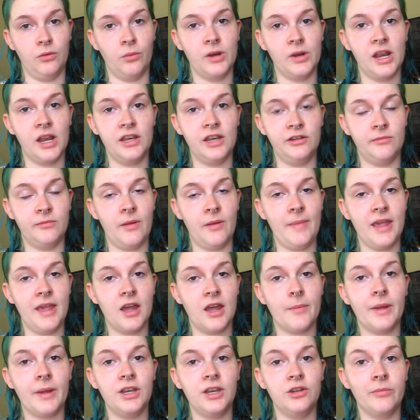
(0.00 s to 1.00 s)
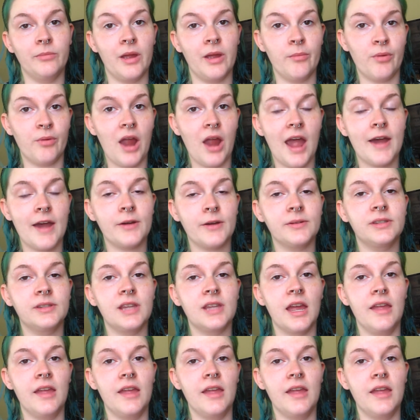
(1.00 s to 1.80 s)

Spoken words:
When I do my makeup, I do my brows,